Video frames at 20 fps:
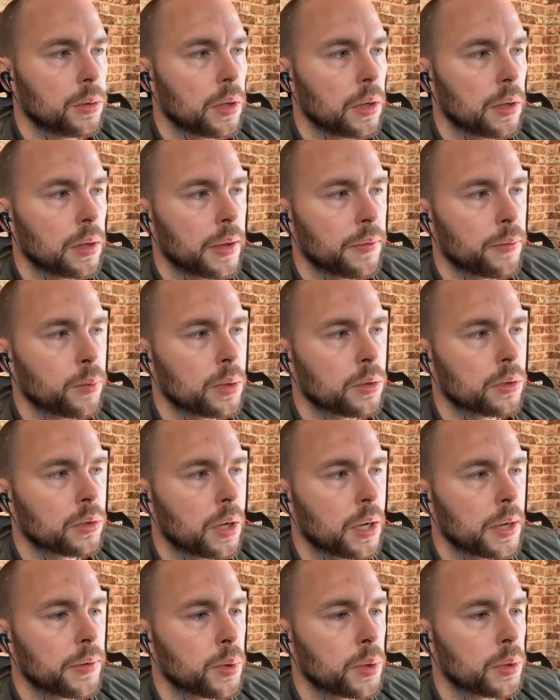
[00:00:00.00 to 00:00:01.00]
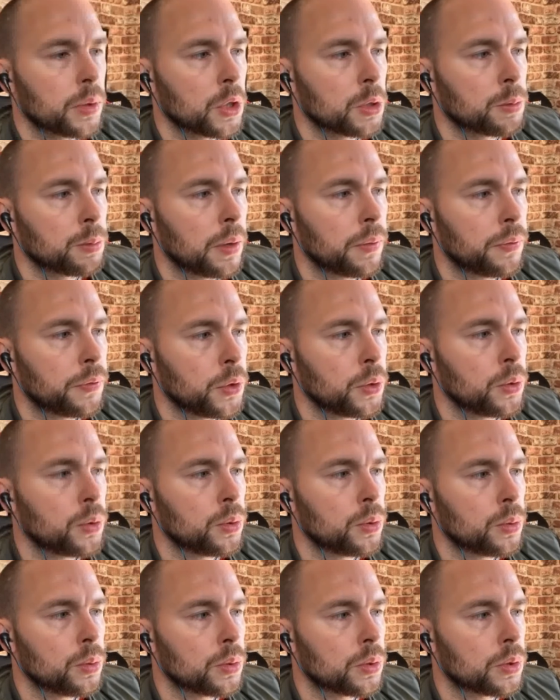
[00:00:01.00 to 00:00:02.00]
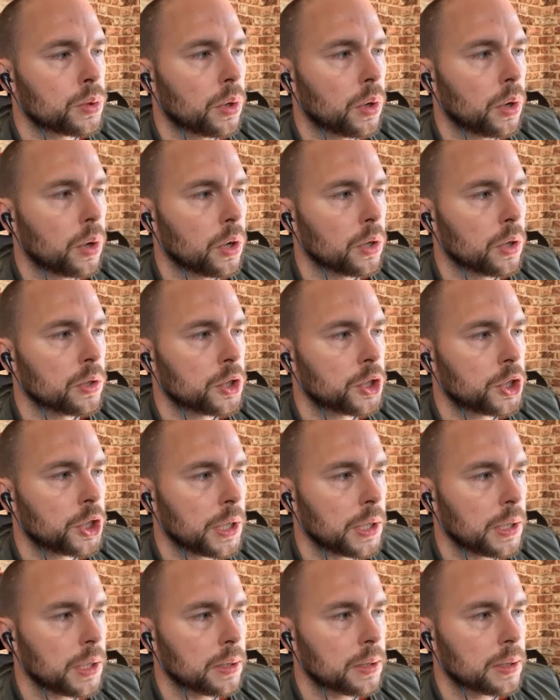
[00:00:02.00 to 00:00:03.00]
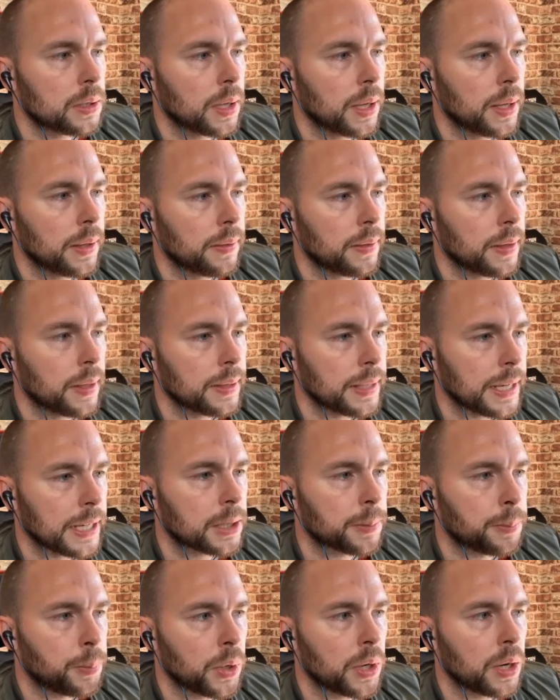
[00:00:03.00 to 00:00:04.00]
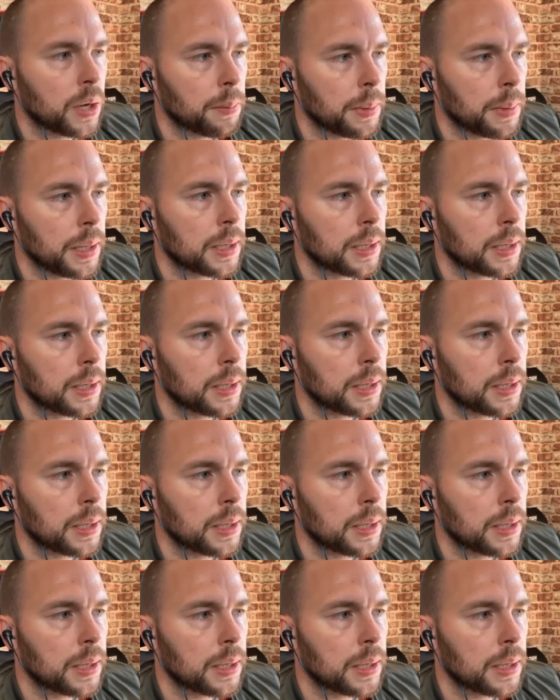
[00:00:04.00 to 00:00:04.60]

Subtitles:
everyone knows my views on cheats, and that's the point I'm making.